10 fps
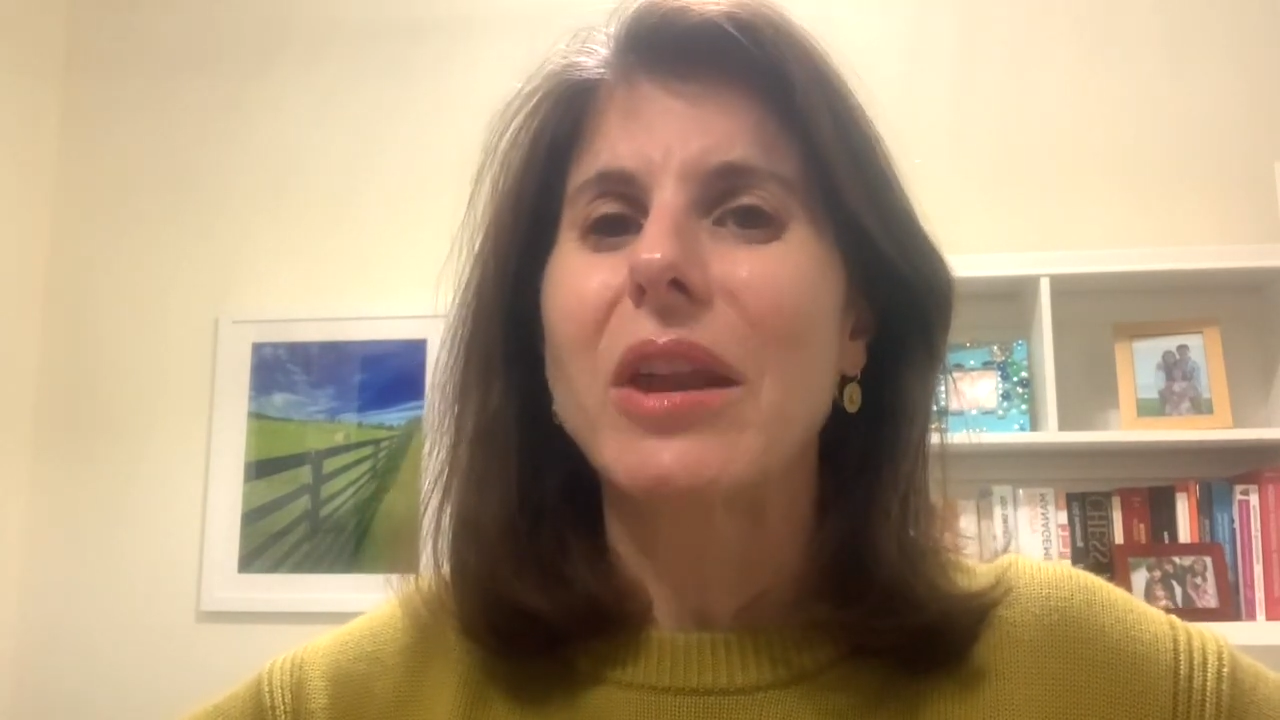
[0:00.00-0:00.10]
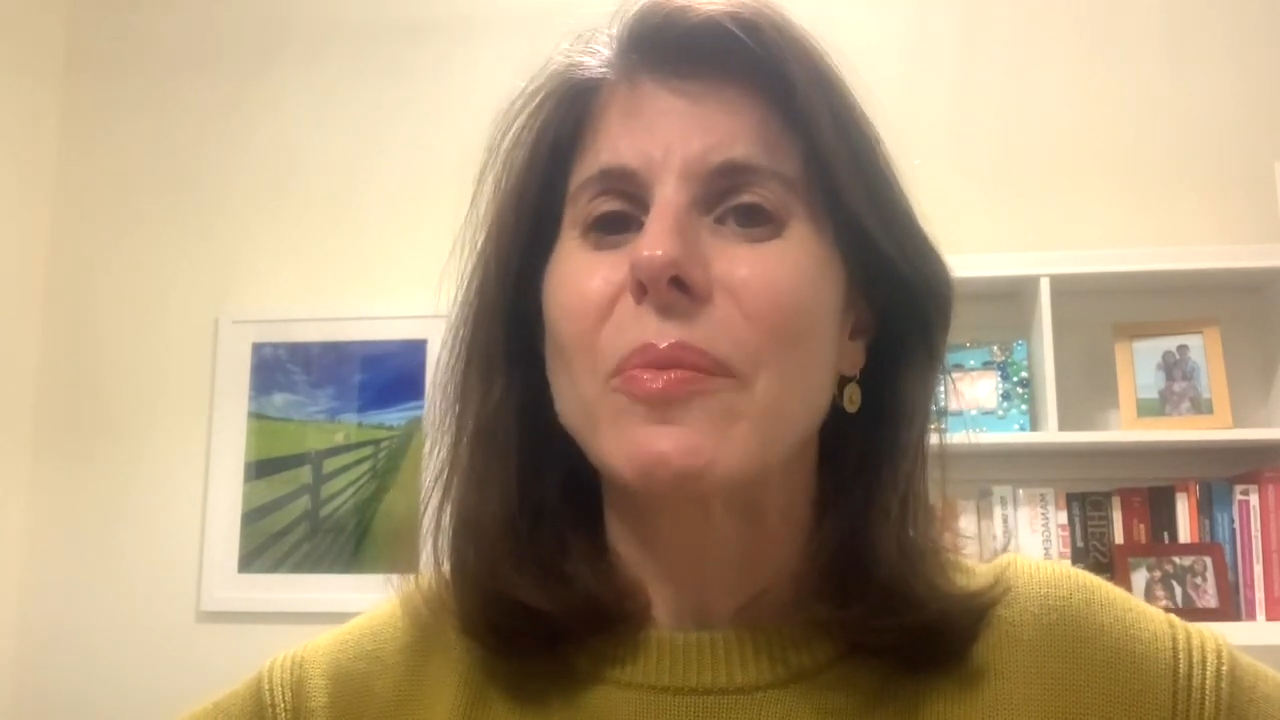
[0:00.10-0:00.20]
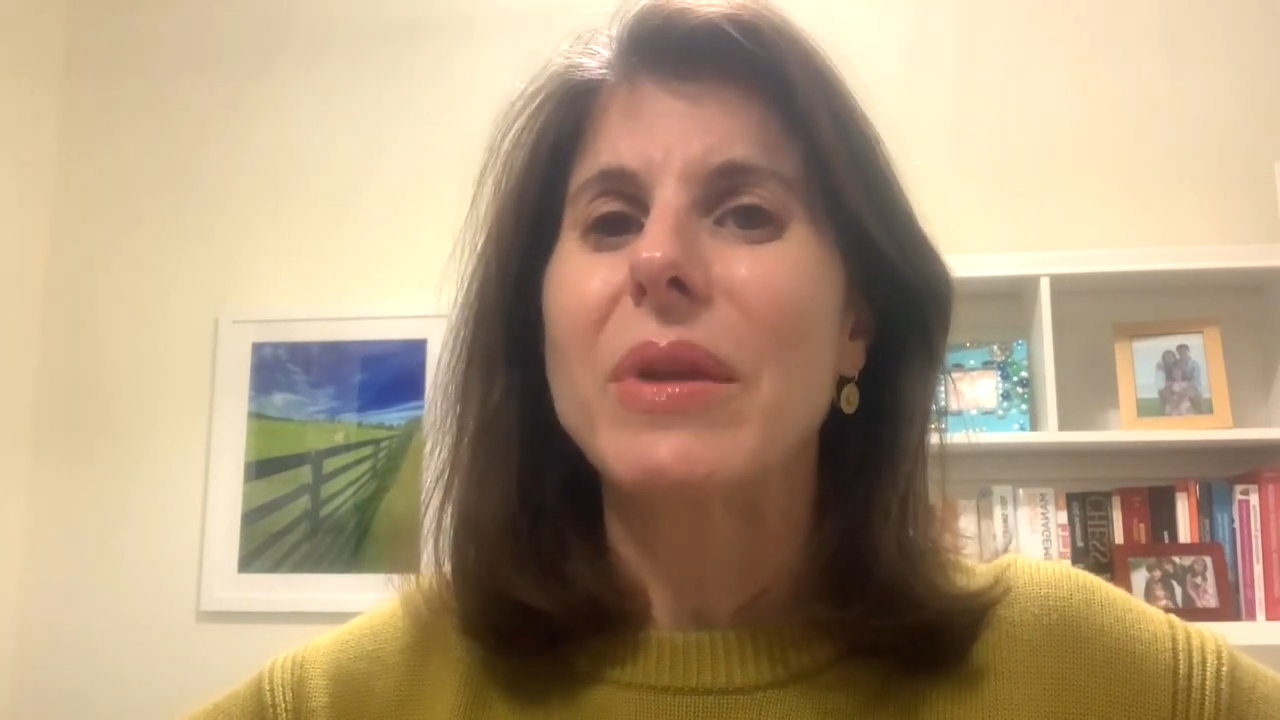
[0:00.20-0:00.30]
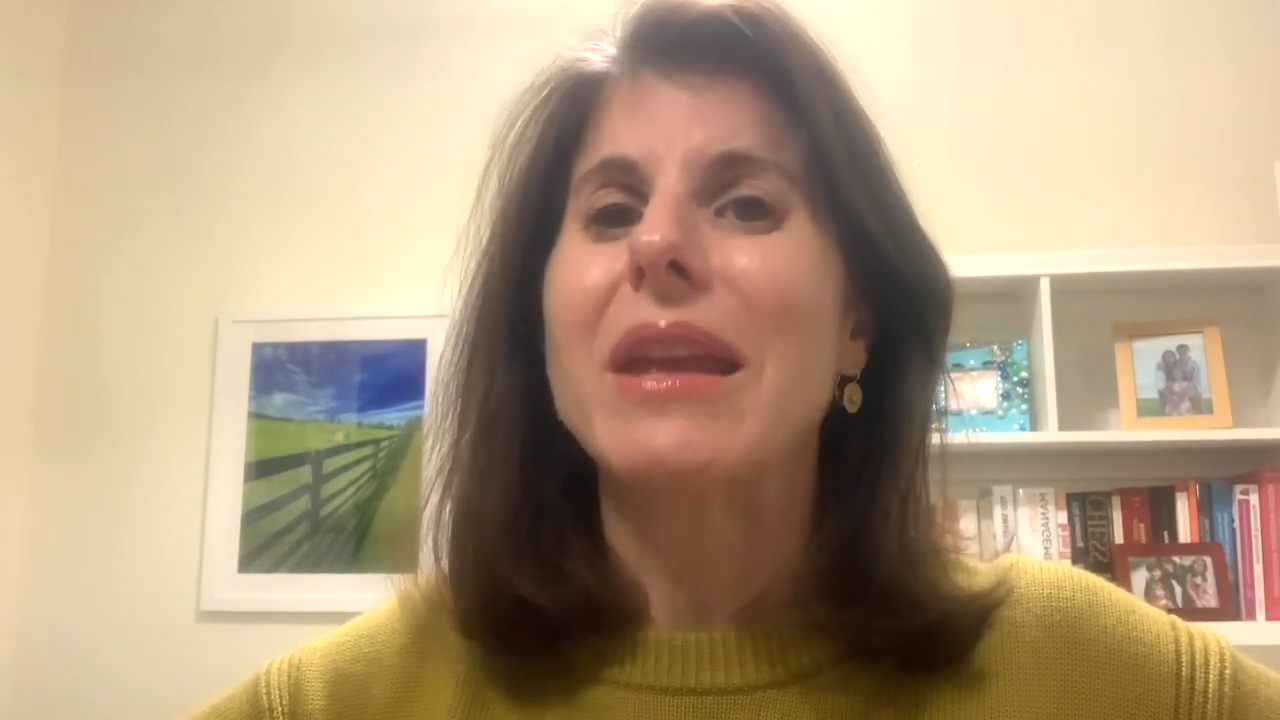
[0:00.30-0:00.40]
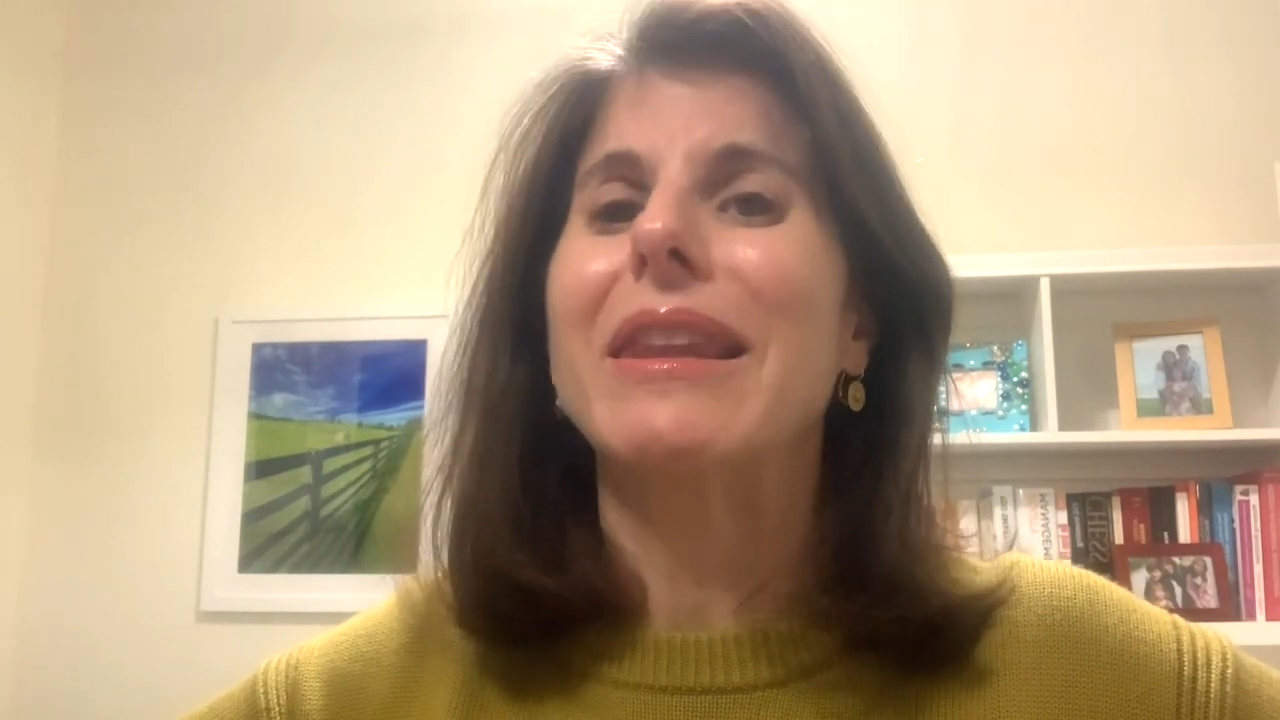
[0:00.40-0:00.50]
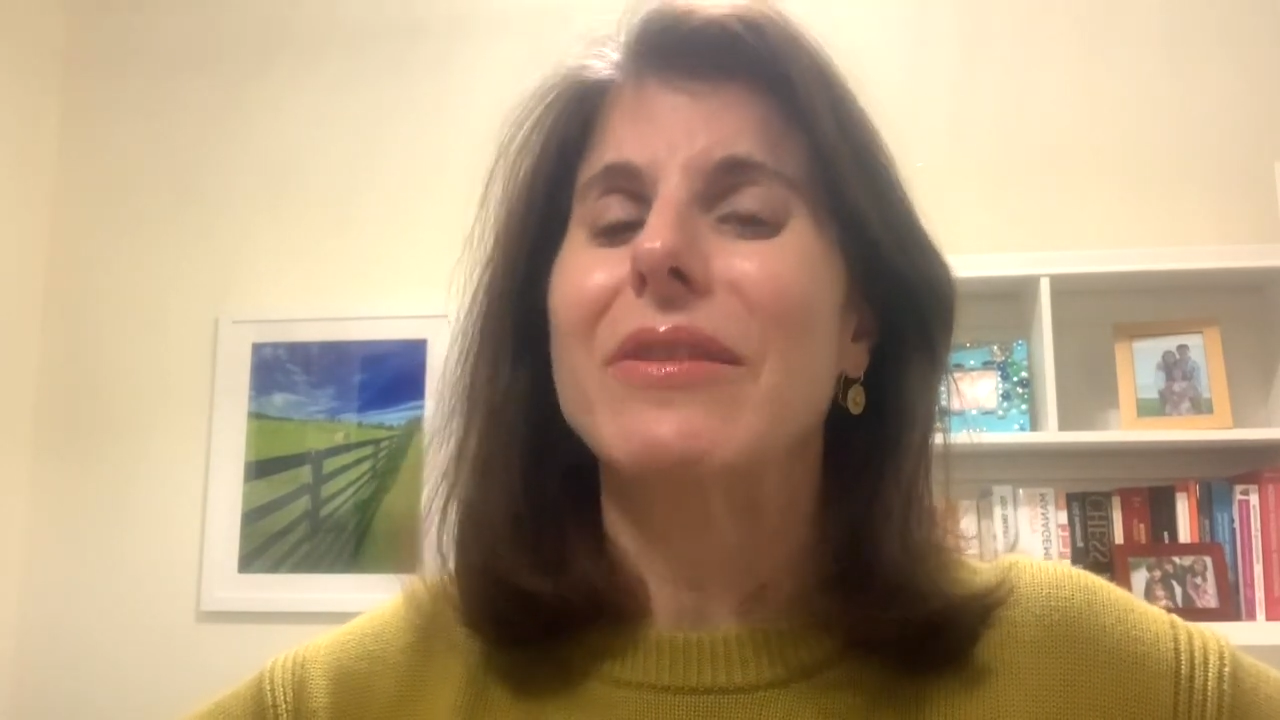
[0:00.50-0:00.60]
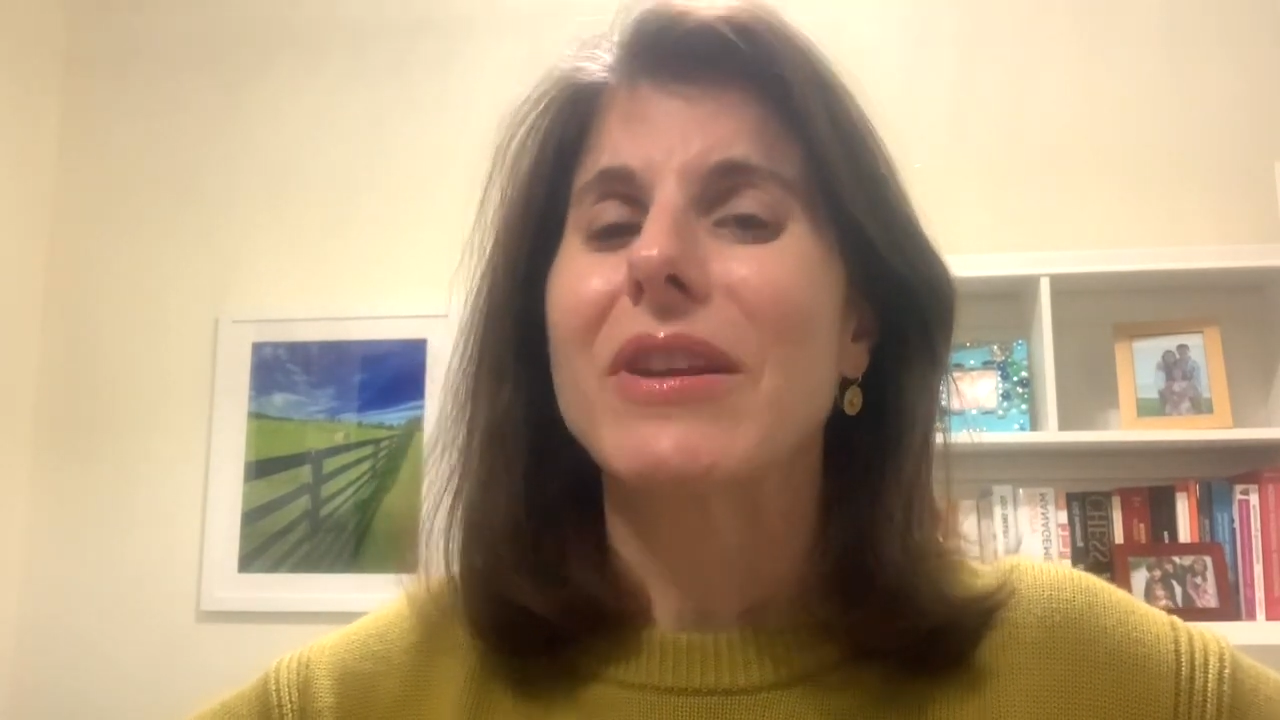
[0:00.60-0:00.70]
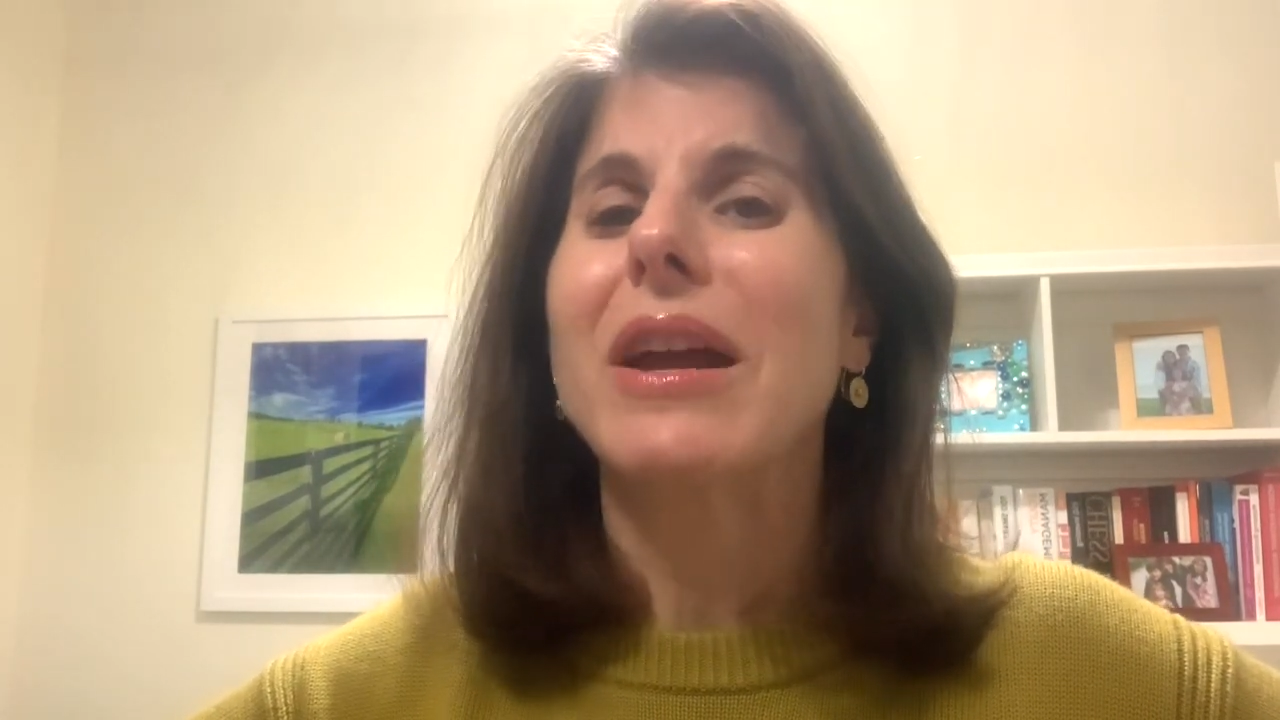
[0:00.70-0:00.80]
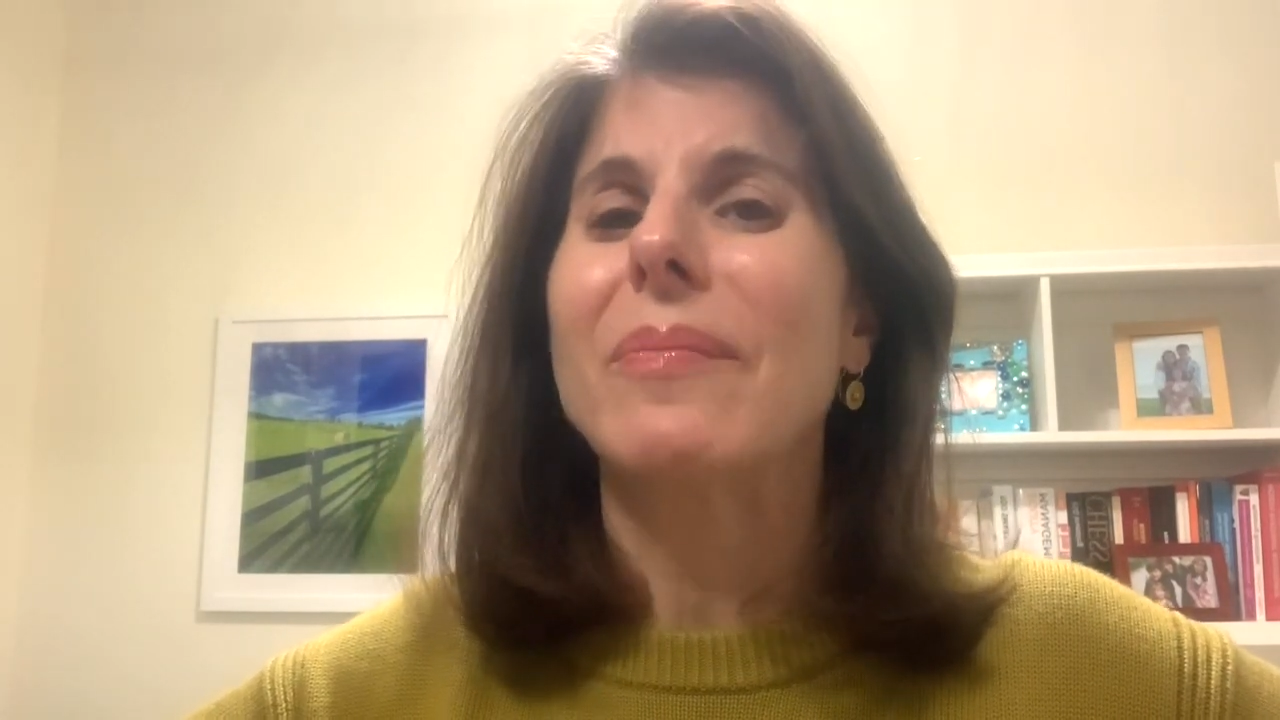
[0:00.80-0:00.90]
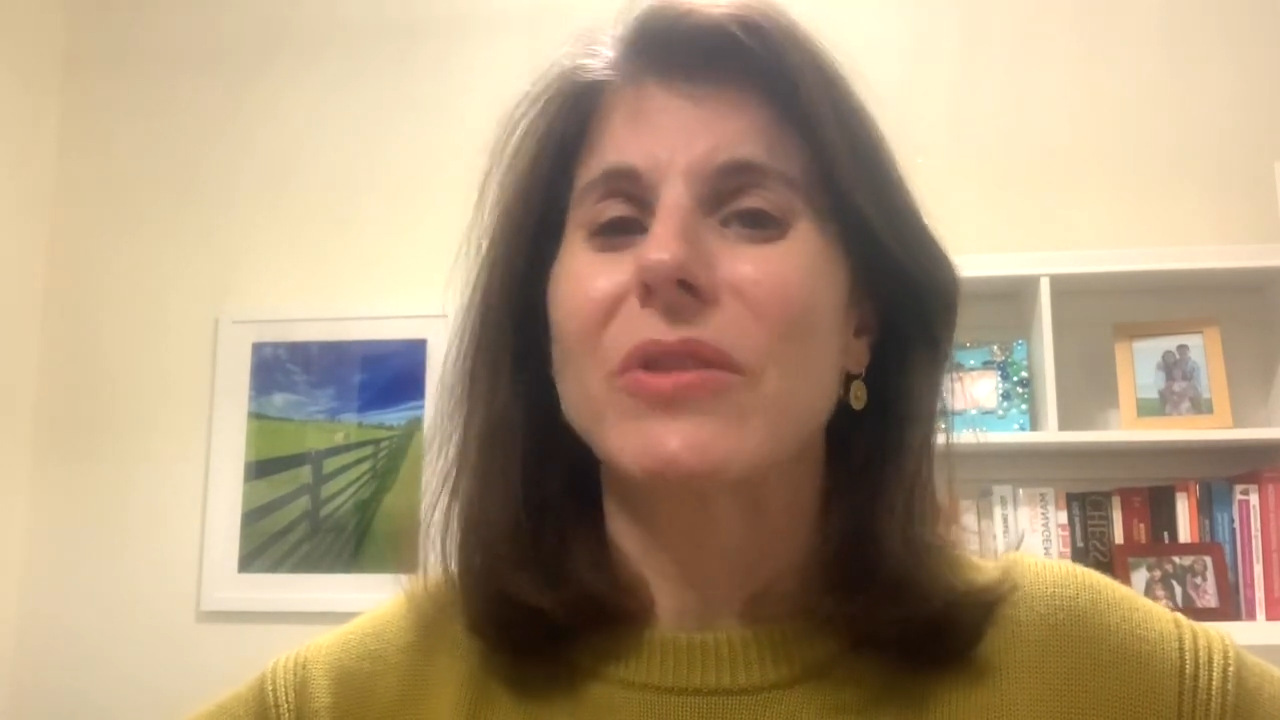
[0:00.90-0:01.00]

to be and living up